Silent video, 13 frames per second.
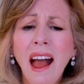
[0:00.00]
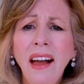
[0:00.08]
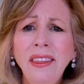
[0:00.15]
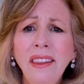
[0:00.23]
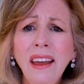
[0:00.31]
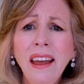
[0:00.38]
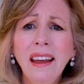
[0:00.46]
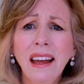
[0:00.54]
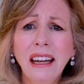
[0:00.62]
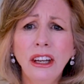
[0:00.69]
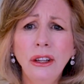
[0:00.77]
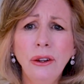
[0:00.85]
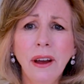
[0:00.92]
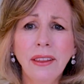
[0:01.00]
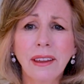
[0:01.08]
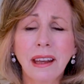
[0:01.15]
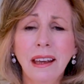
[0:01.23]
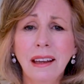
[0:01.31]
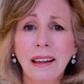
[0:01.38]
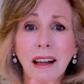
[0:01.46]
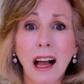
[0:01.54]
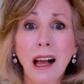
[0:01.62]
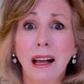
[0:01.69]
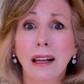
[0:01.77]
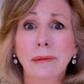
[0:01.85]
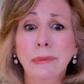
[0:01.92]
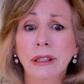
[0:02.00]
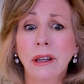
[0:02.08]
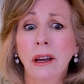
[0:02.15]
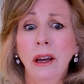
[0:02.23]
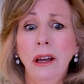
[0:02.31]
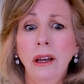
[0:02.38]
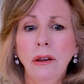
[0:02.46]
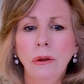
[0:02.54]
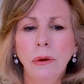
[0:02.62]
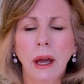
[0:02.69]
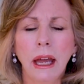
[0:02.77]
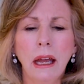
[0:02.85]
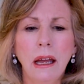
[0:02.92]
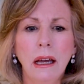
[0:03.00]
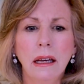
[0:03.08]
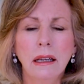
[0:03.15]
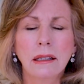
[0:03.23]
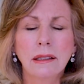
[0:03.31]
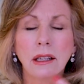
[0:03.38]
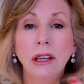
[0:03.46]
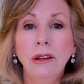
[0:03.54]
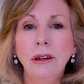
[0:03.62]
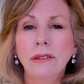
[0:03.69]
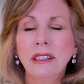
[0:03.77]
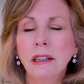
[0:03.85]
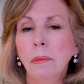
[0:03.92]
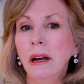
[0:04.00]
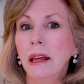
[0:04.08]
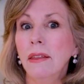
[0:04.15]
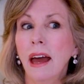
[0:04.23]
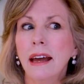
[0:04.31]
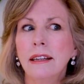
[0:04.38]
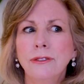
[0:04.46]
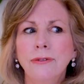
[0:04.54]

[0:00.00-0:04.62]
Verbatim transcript: And then you have the King of Cups, who is, you know, somebody that